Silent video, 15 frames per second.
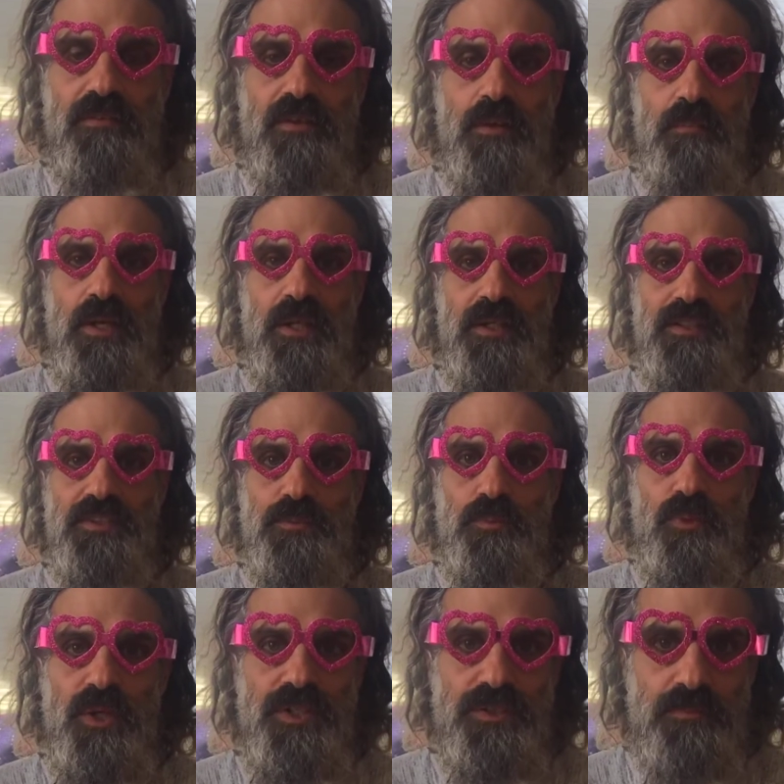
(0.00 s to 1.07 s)
I may
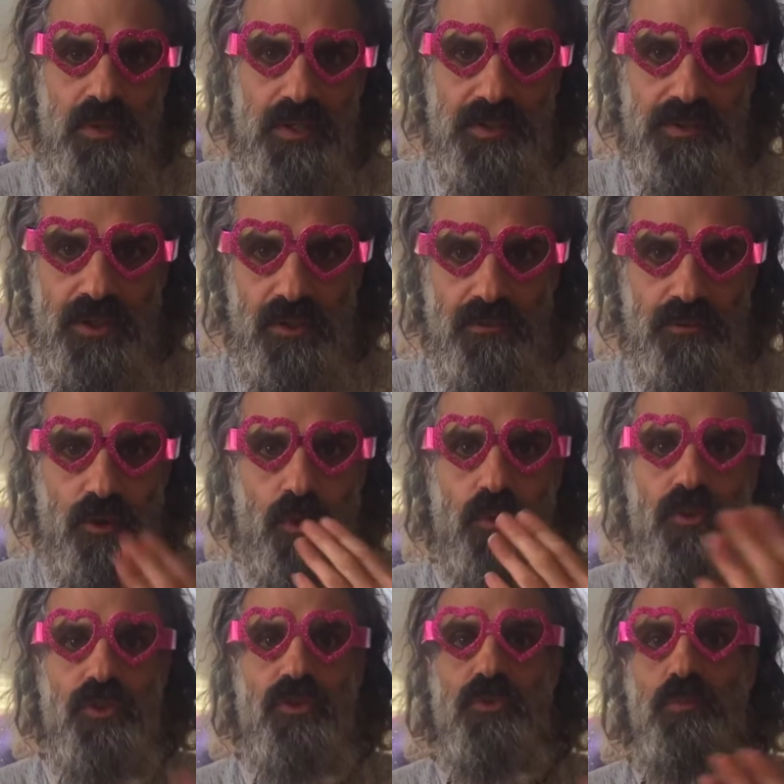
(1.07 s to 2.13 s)
express myself,
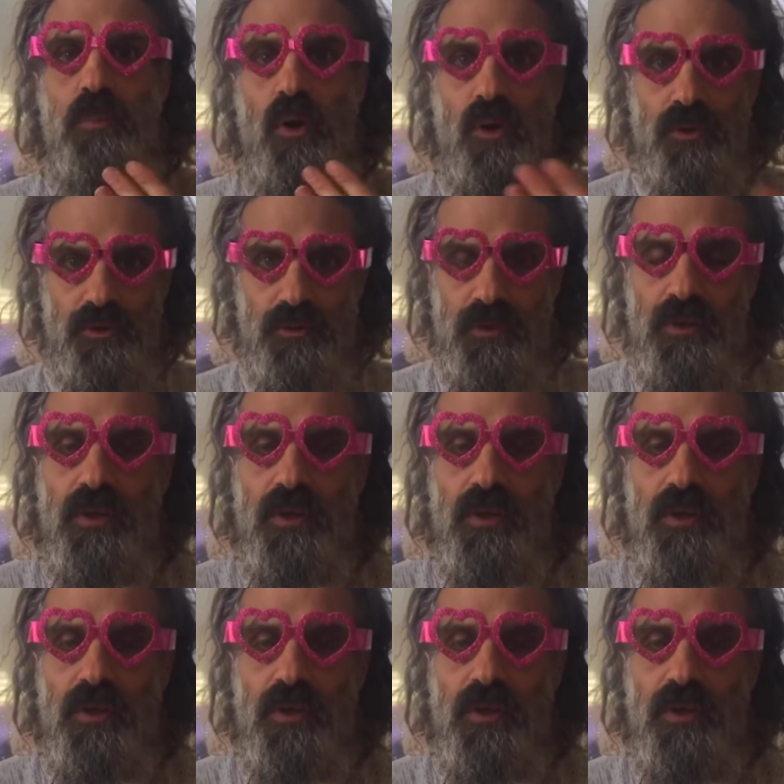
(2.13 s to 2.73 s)
correspond